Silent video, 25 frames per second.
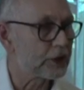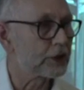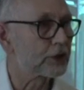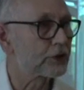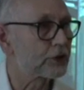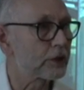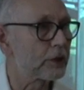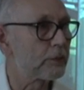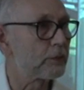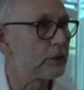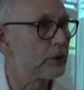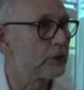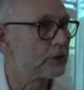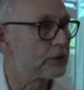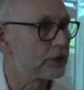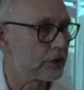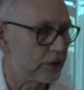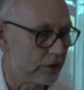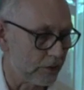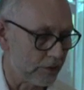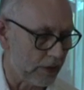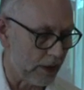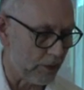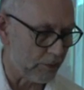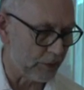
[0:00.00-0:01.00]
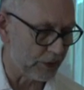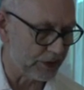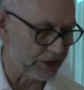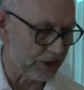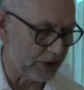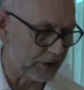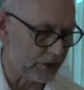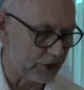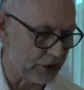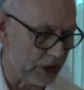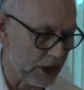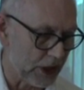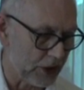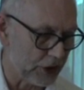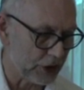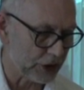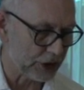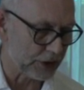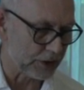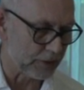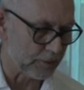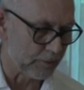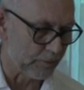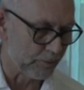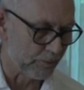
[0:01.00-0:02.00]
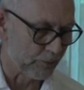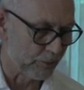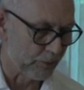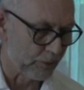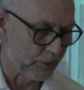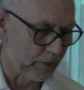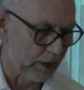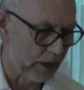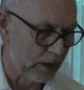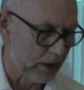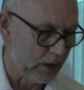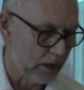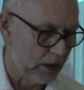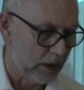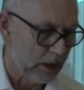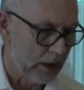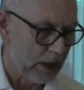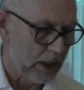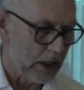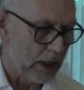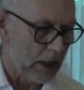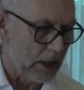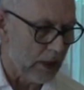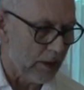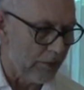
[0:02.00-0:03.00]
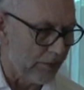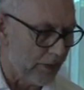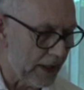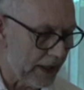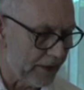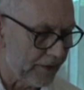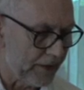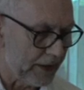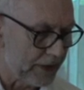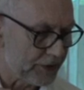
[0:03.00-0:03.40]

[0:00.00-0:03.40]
contribute to the representation. Then